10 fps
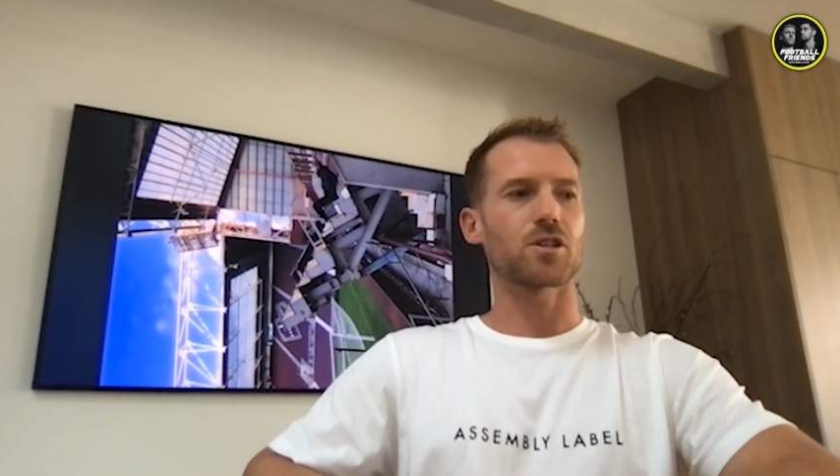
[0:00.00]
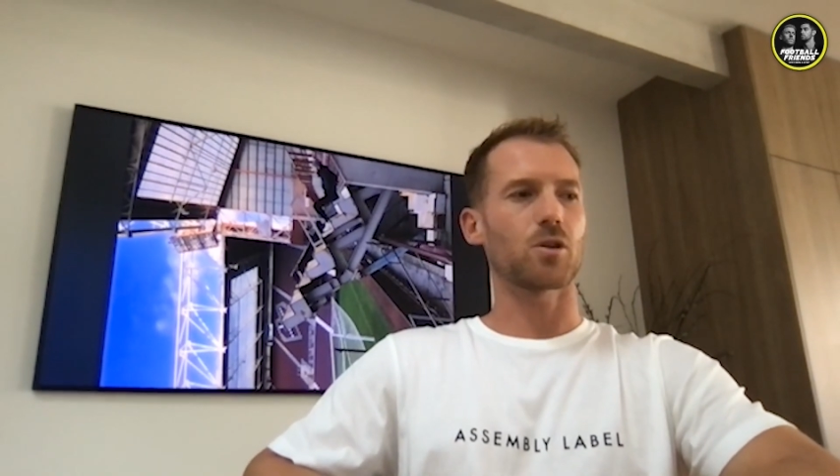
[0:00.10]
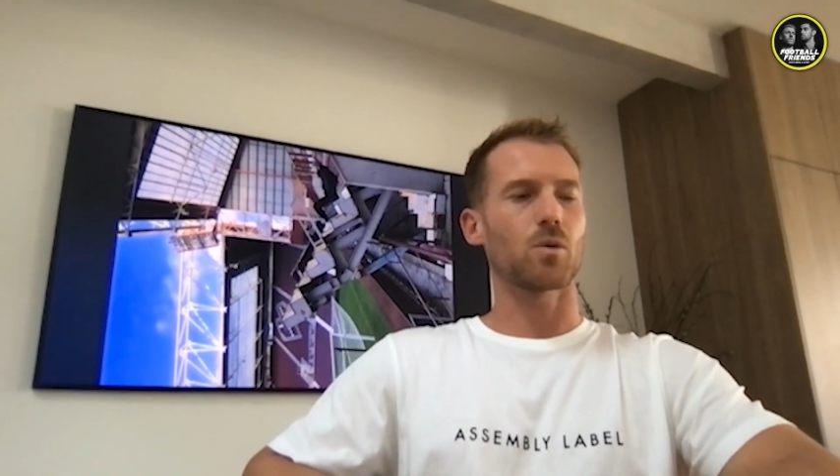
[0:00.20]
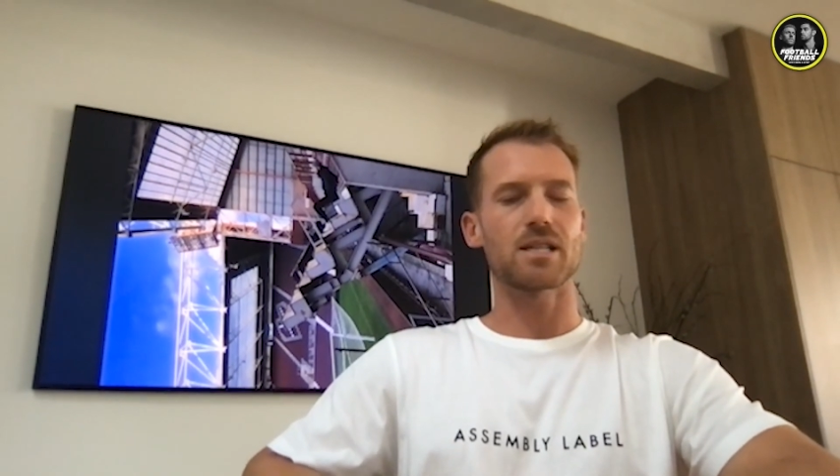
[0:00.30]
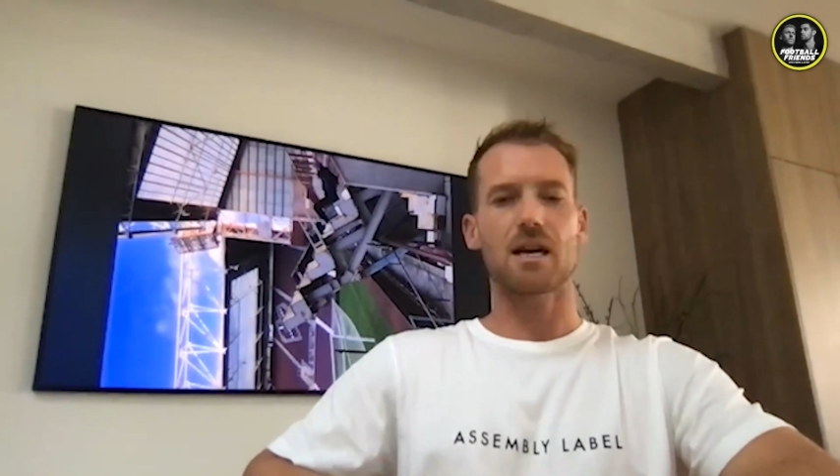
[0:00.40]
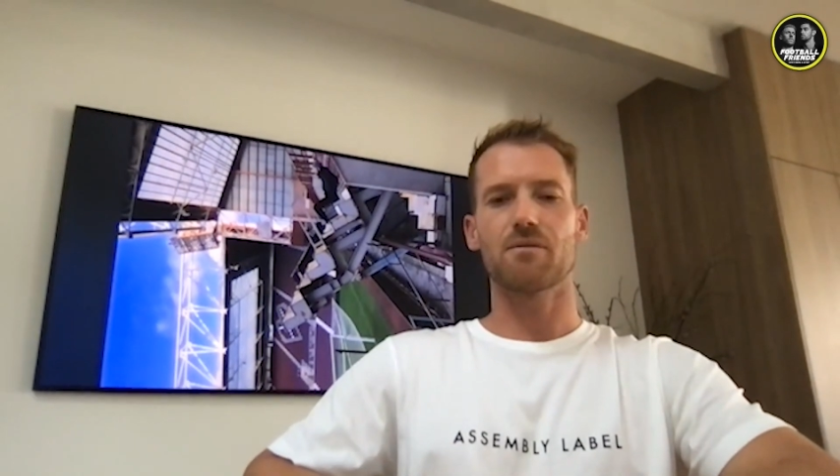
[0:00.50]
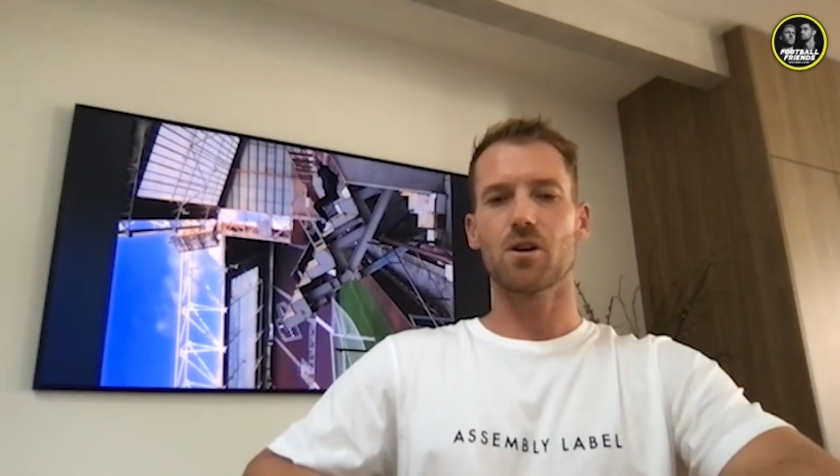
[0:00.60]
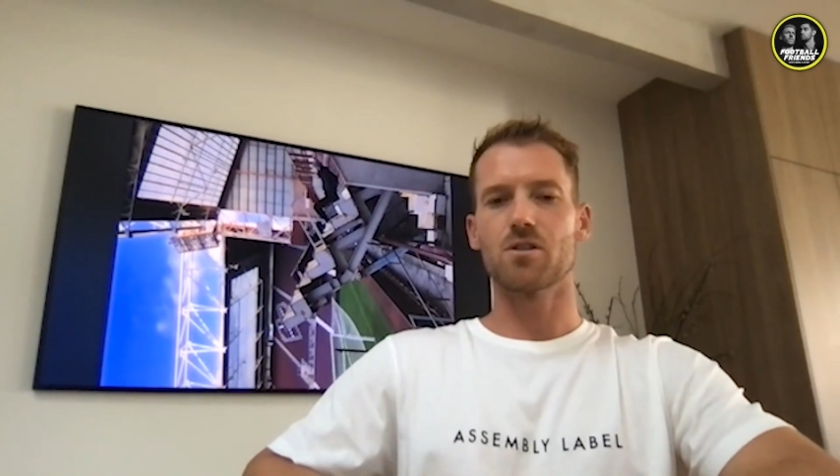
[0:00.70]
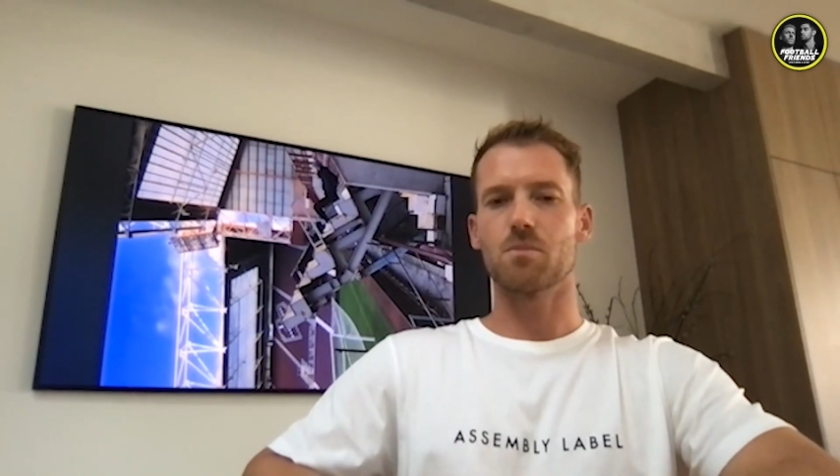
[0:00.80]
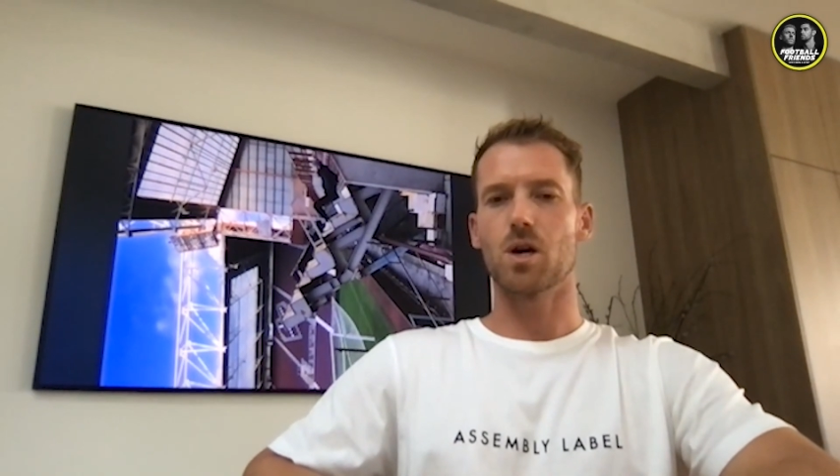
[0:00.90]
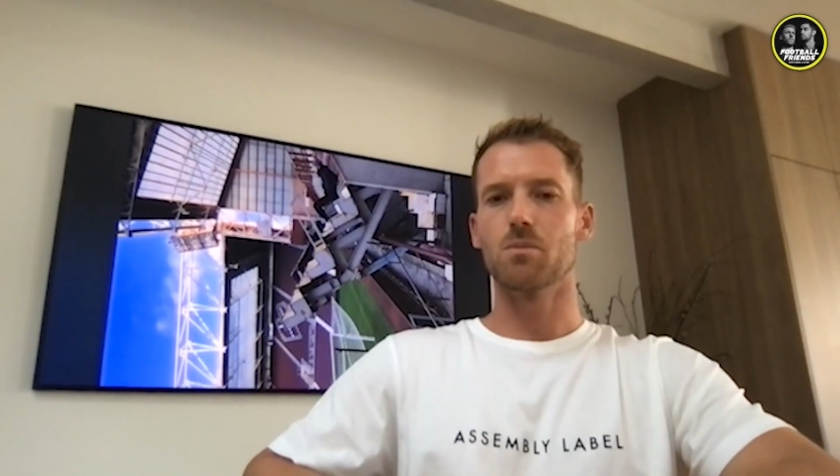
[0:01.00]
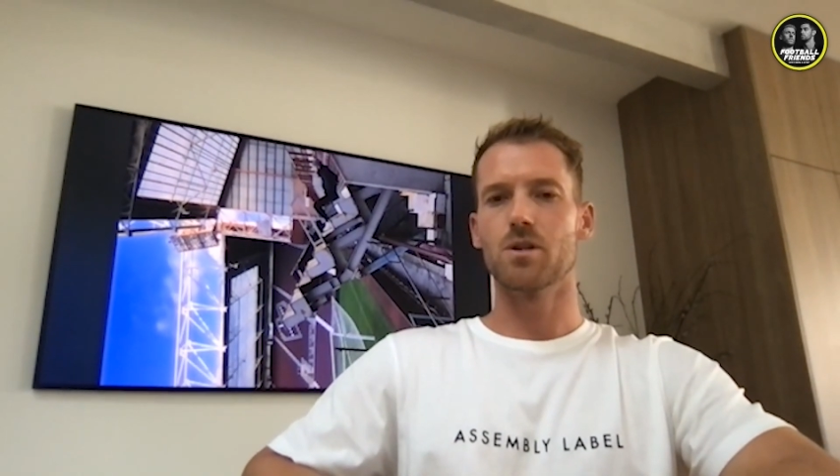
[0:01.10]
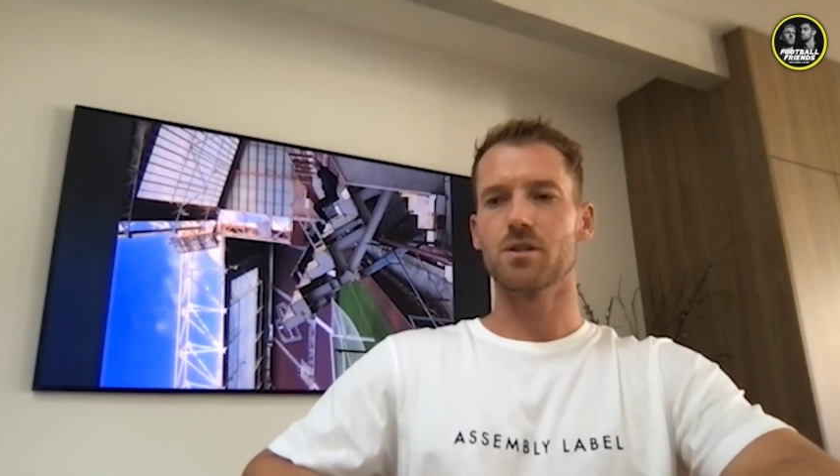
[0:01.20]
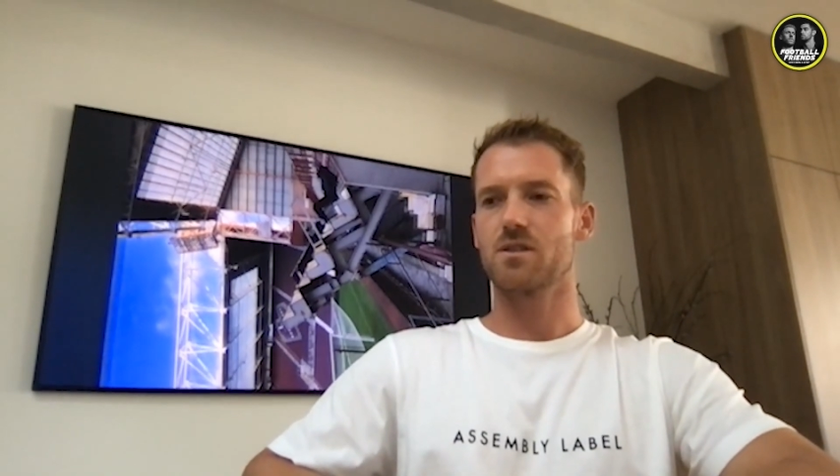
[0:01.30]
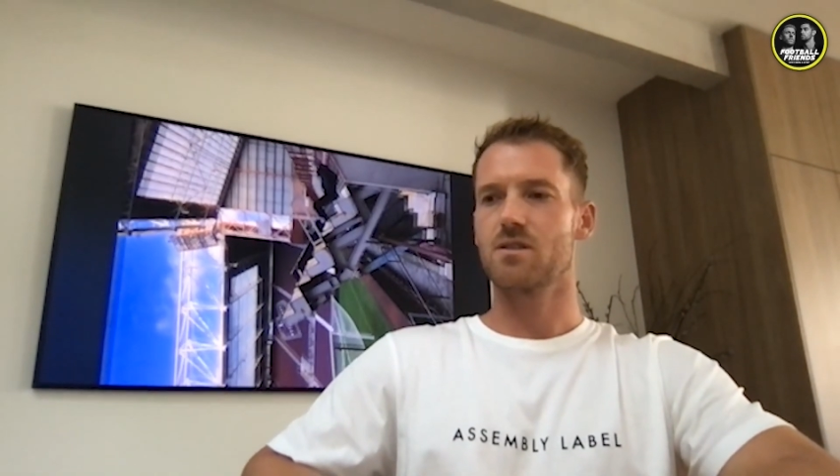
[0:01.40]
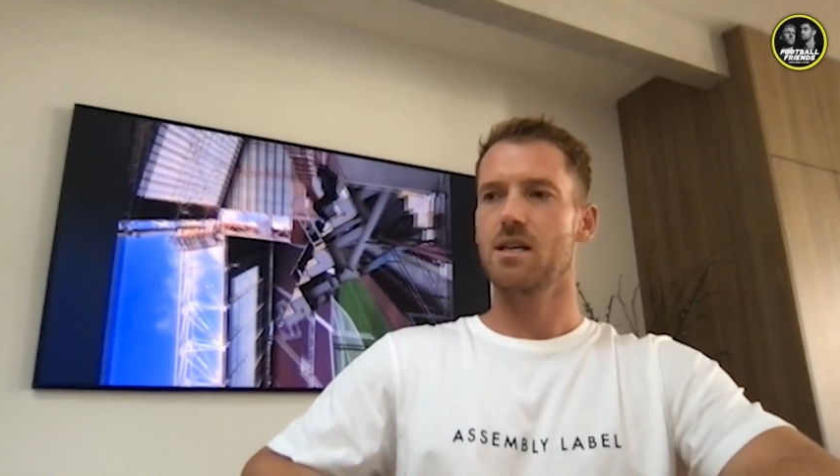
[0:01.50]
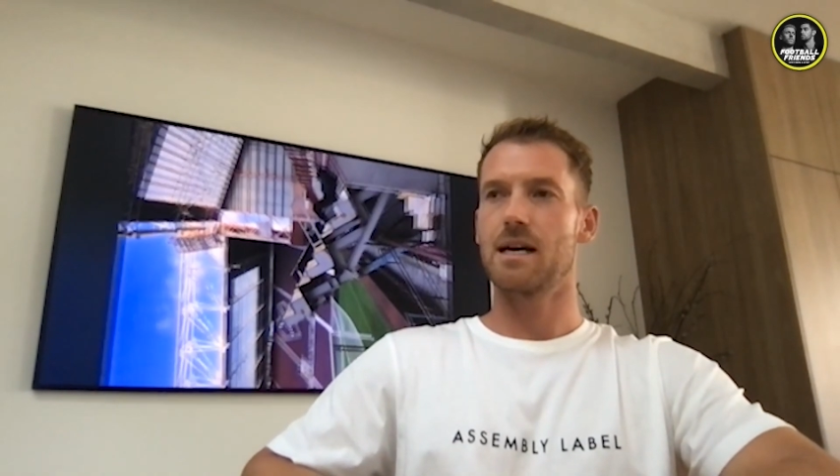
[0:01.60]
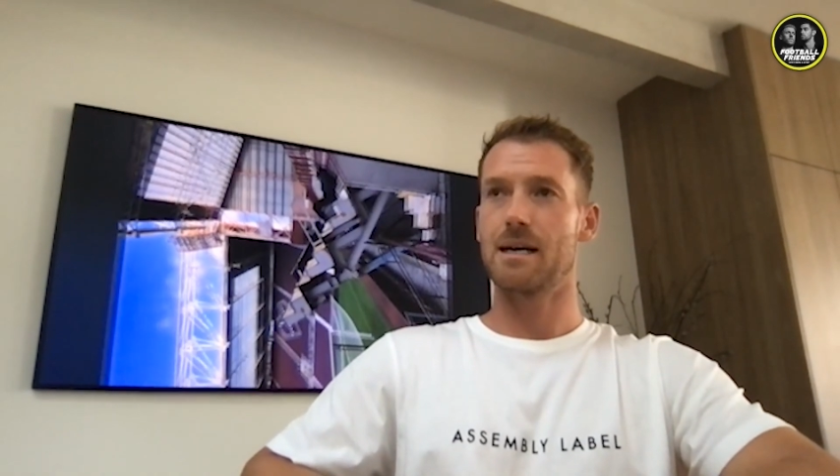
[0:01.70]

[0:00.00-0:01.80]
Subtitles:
you always have those moments,